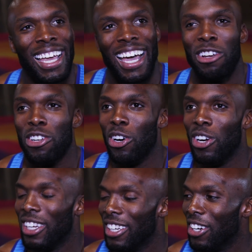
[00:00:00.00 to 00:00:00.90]
don't know,
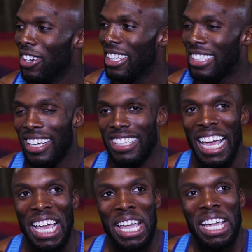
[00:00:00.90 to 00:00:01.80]
you know, it's
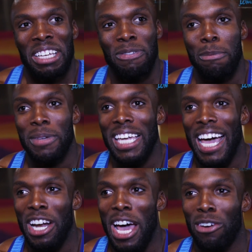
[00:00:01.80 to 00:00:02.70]
for me,
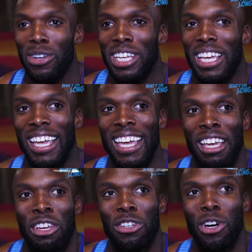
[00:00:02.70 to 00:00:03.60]
I don't really
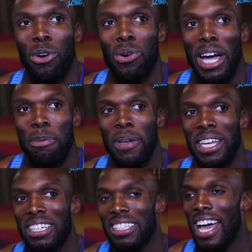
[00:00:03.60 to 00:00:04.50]
know who I
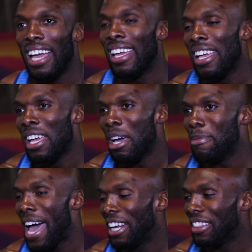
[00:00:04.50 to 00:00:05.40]
pick because I'm
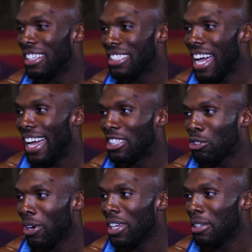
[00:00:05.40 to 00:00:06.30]
not in these guys'
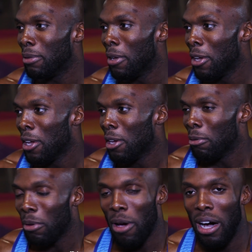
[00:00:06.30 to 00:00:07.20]
training
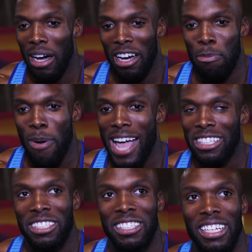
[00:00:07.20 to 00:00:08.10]

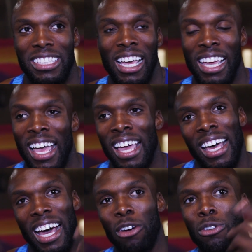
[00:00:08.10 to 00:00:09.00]
practices.
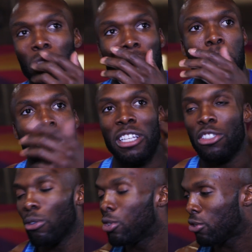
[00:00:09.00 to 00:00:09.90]
I don't know their
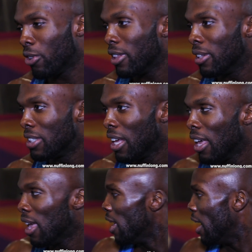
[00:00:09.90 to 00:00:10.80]
mental strengths.
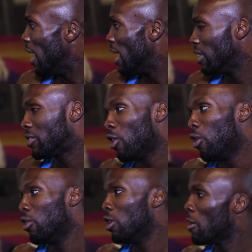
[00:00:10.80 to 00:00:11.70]

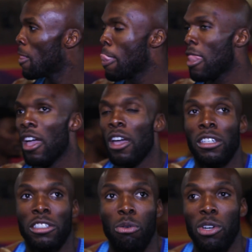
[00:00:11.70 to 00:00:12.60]
So
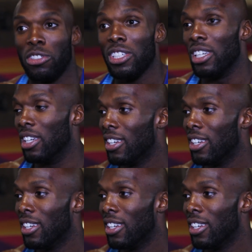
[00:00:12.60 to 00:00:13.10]
we'll see.